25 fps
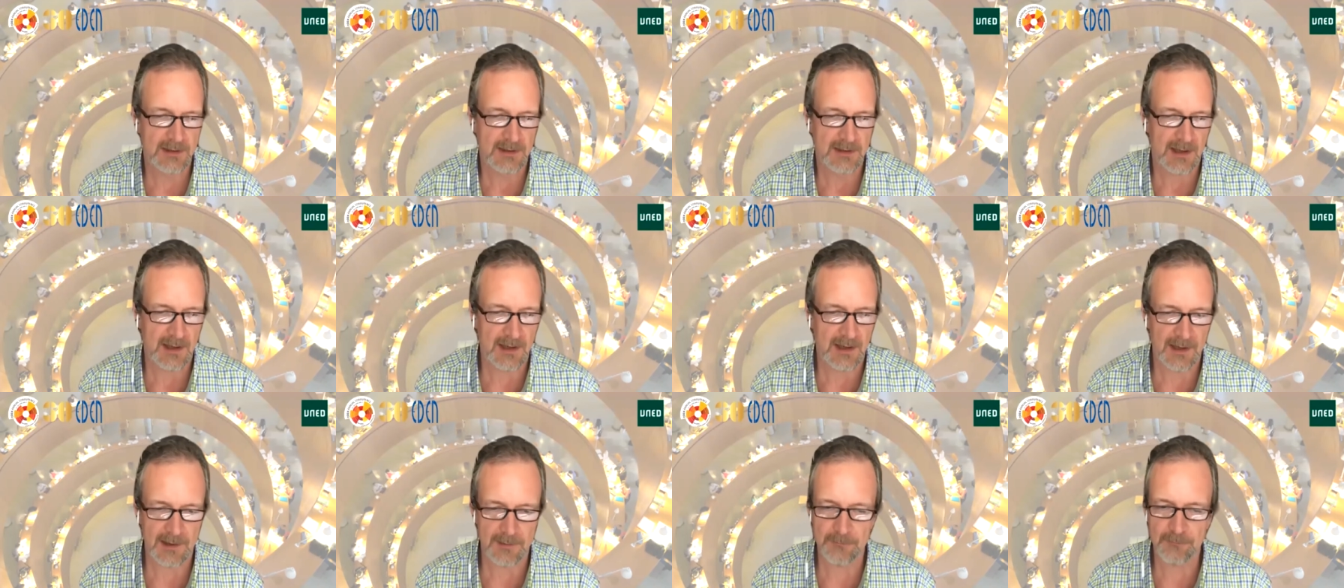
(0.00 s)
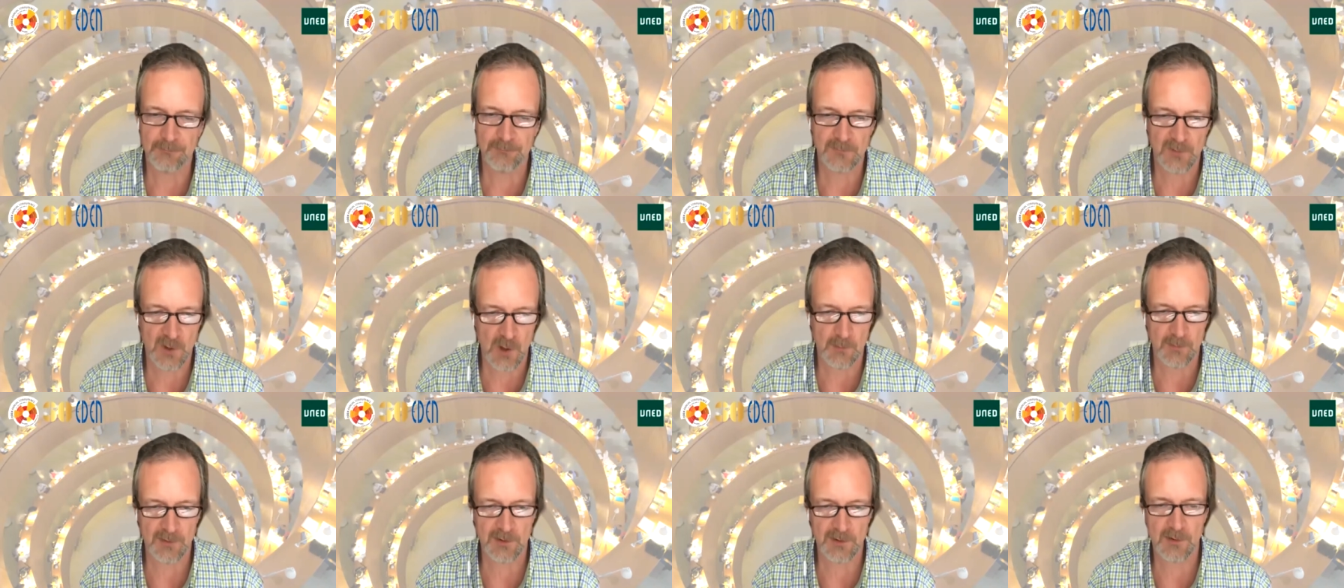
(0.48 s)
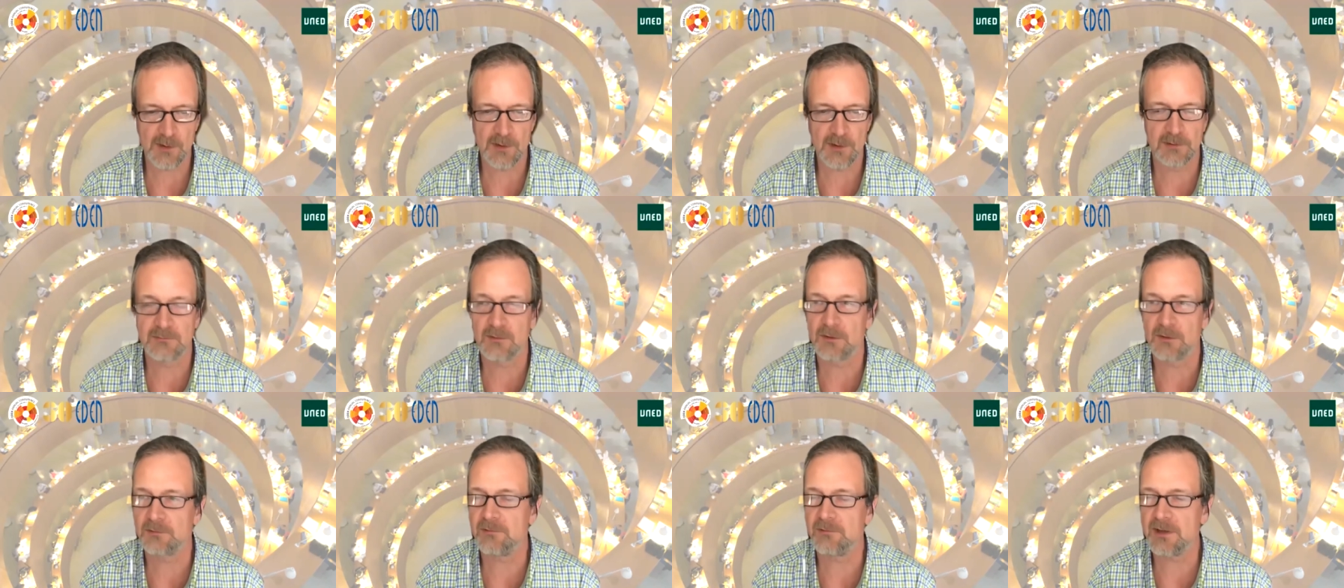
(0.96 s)
Covadonga
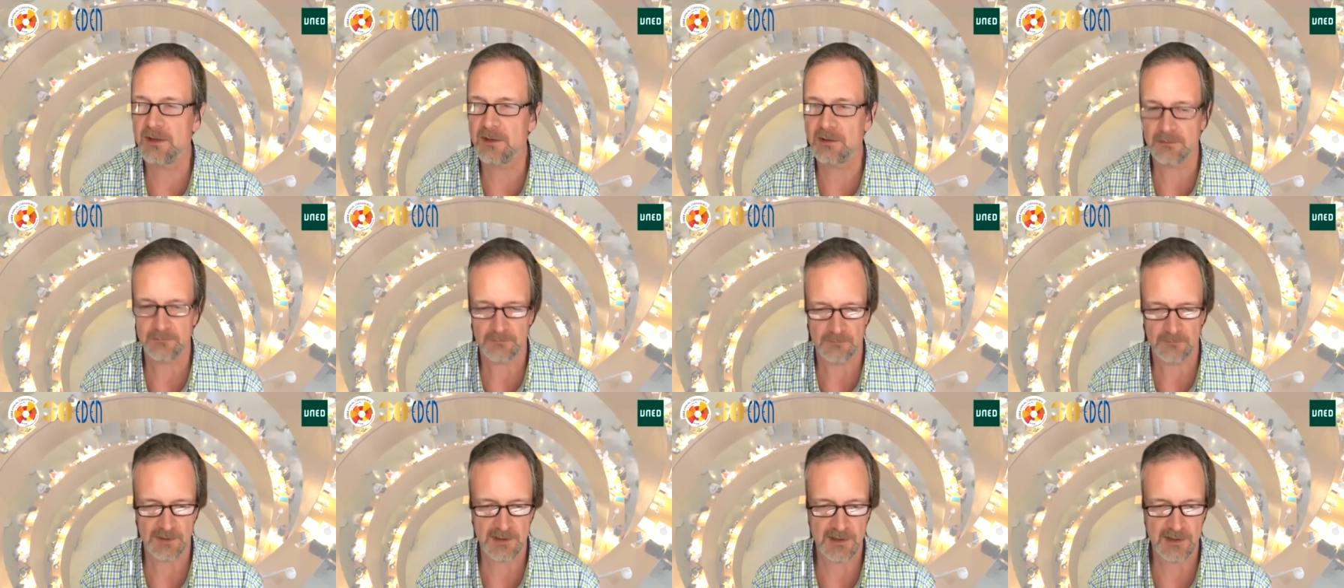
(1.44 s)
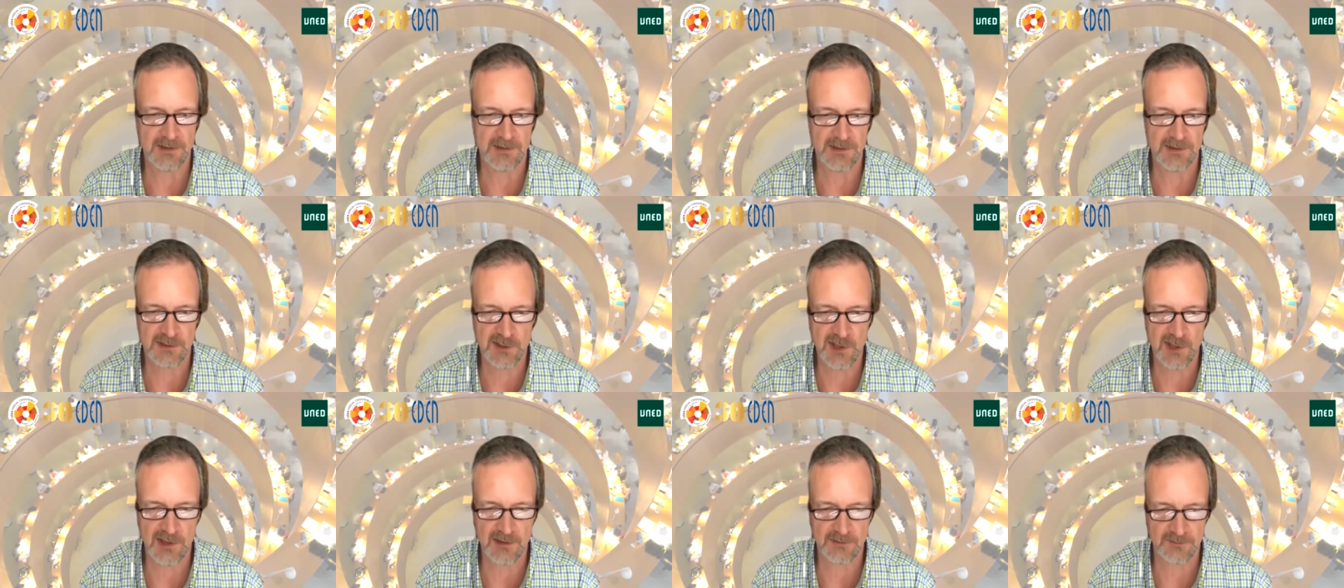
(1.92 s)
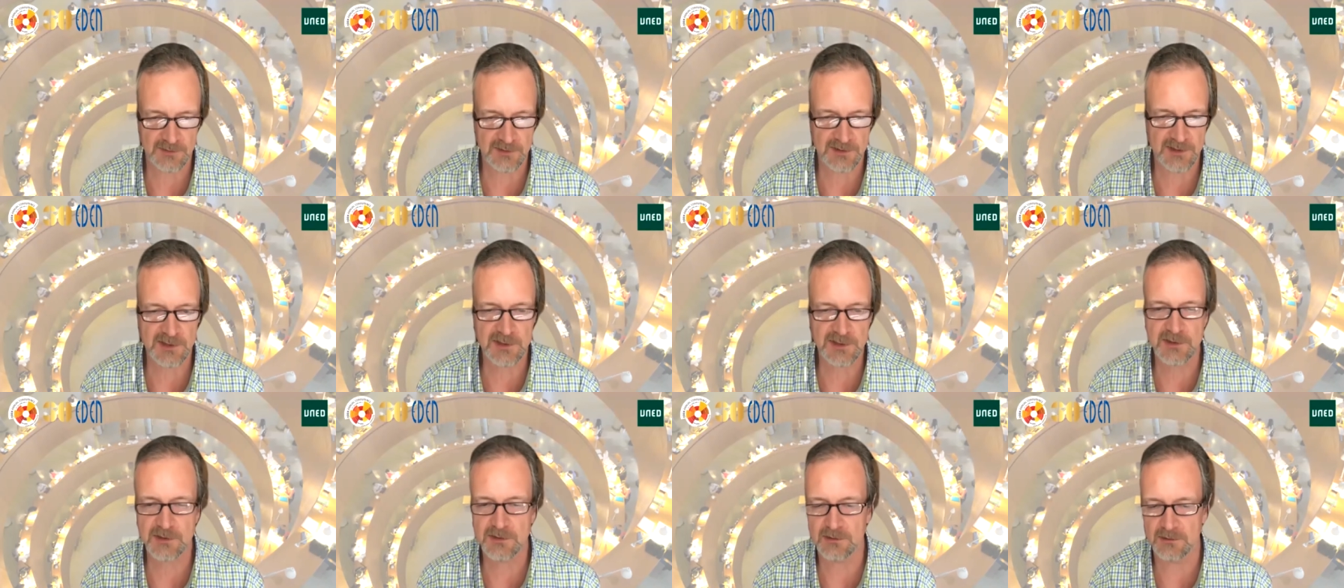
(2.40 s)
Rodrigo, the chair of the
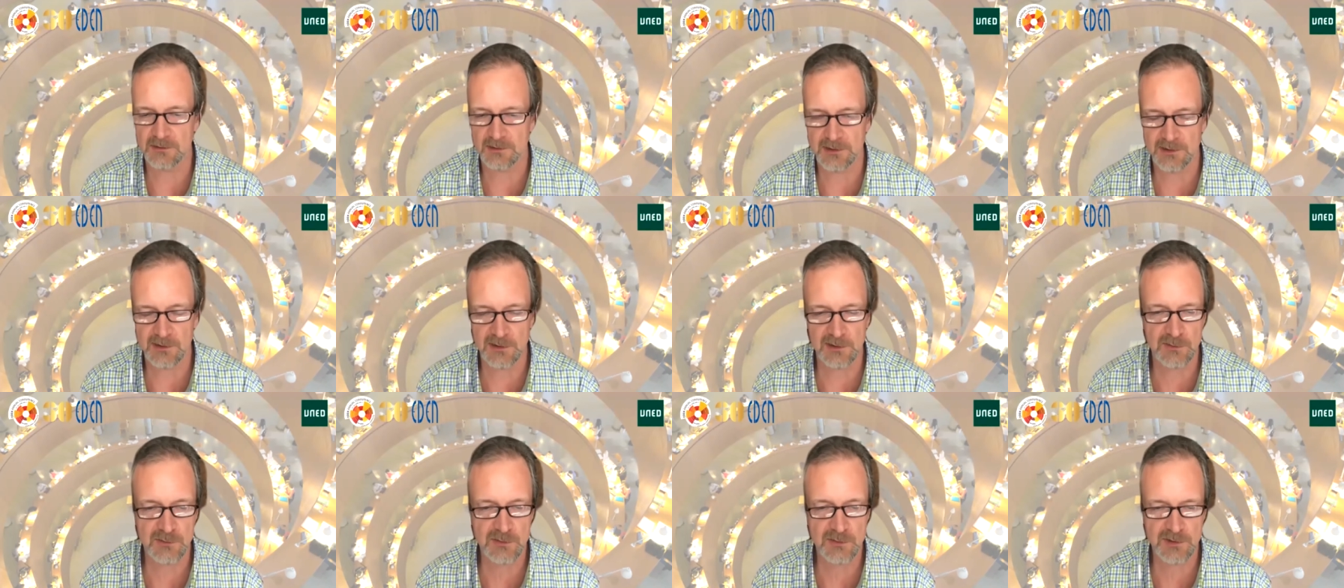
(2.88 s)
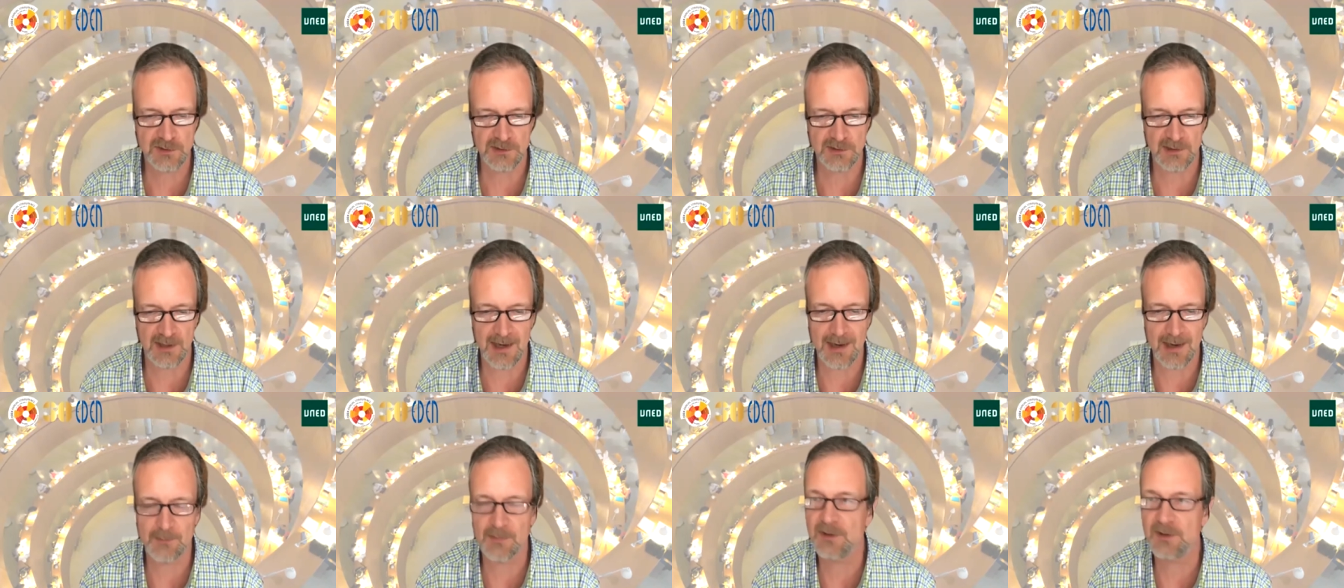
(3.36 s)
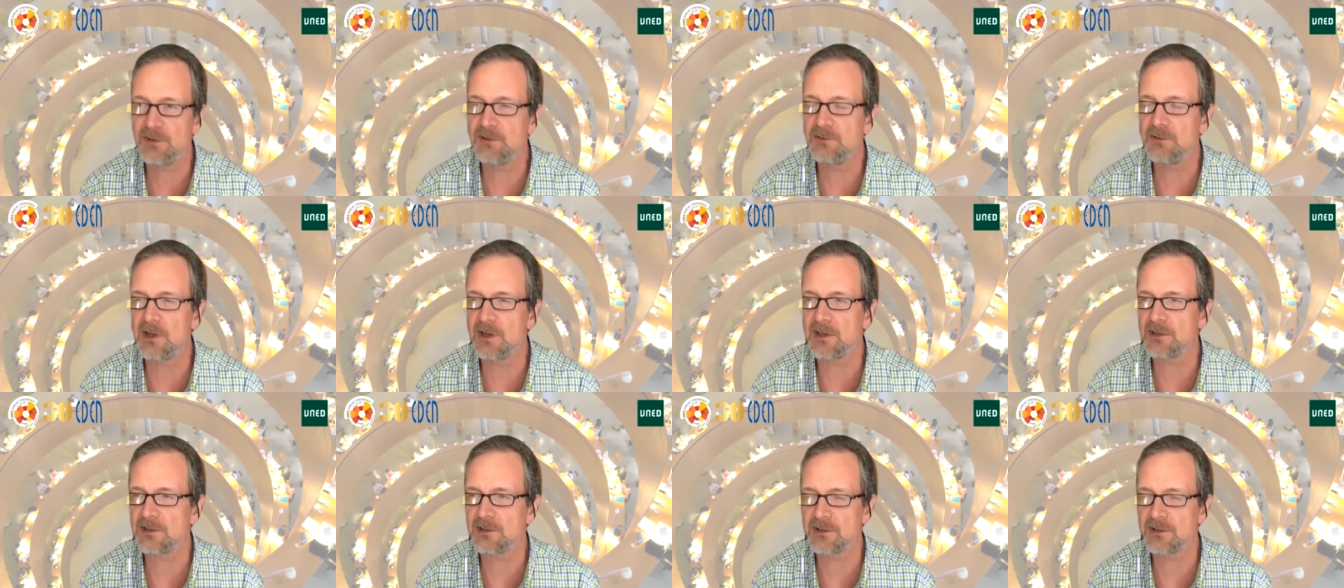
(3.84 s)
Digital Inclusion Lab at
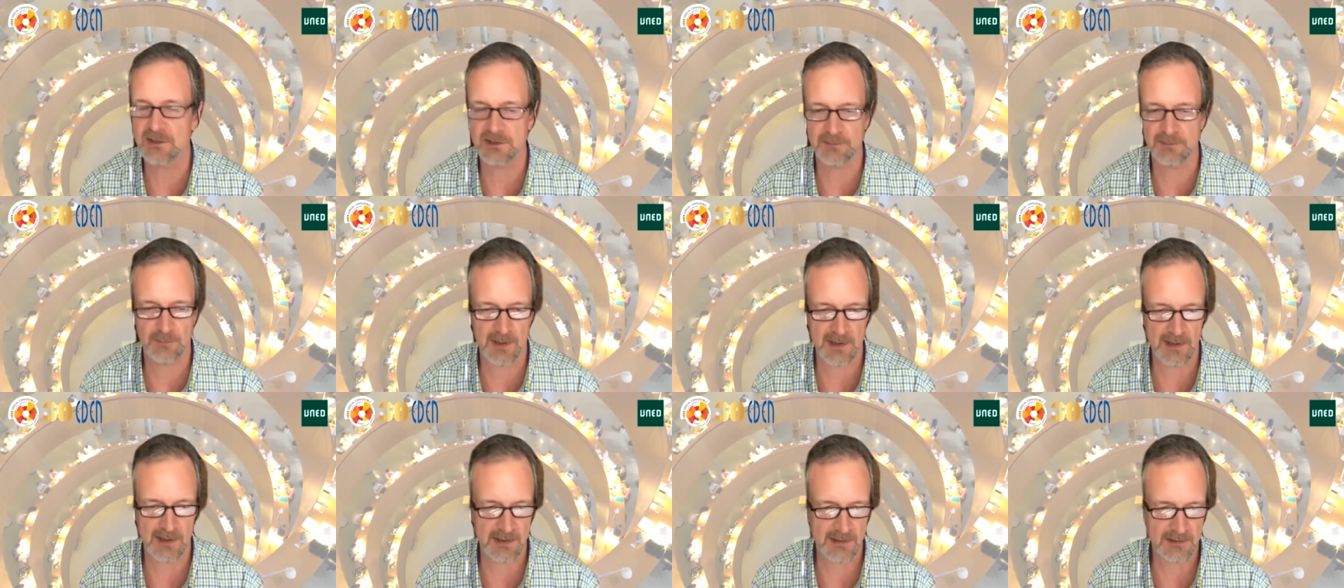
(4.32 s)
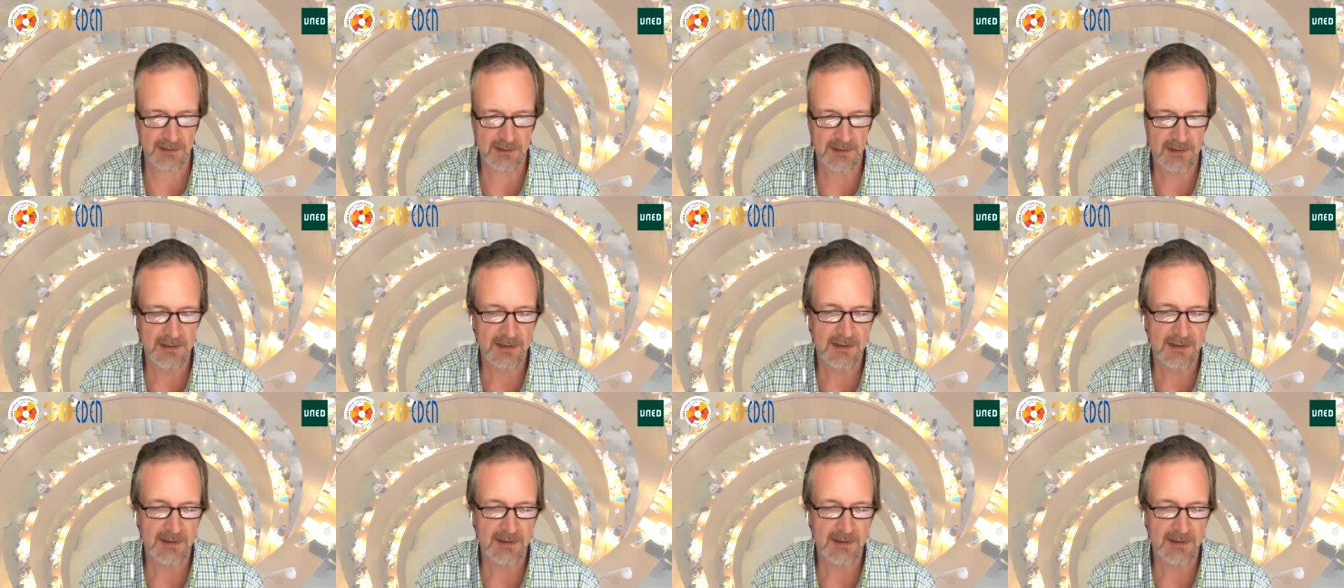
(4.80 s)
UNED in Spain.